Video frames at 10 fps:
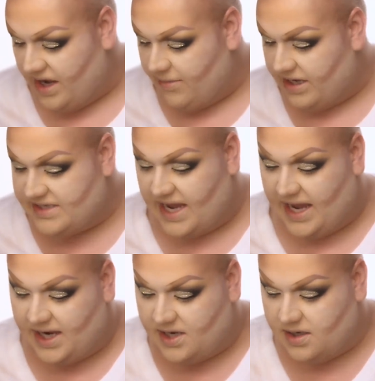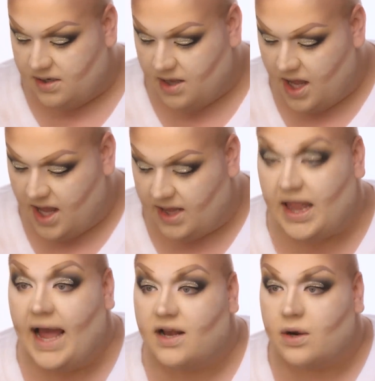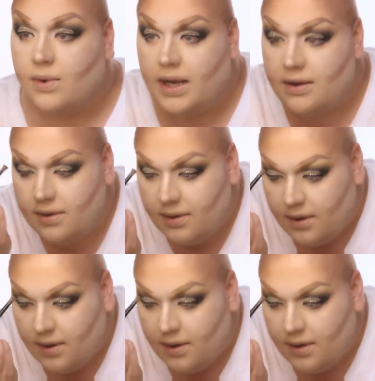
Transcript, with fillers: then I'm gonna take a lighter one.